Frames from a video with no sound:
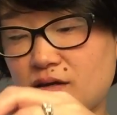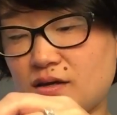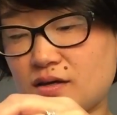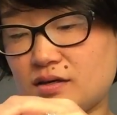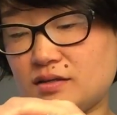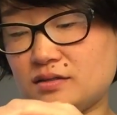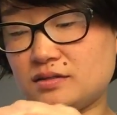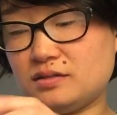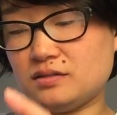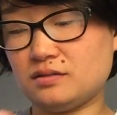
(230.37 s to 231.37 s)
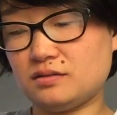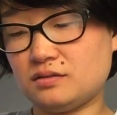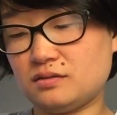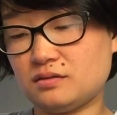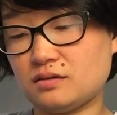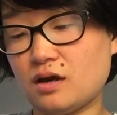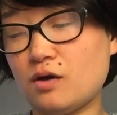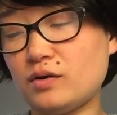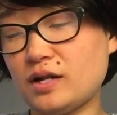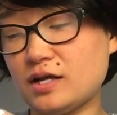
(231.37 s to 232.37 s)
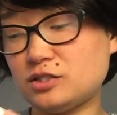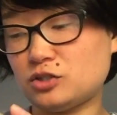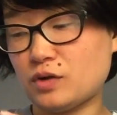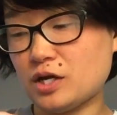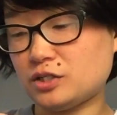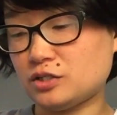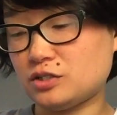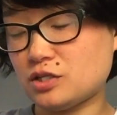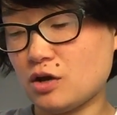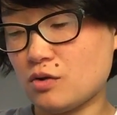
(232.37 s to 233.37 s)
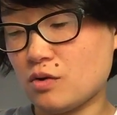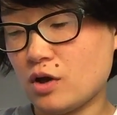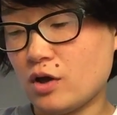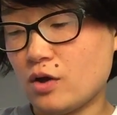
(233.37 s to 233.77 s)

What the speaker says: And, oh, and it has directions. So,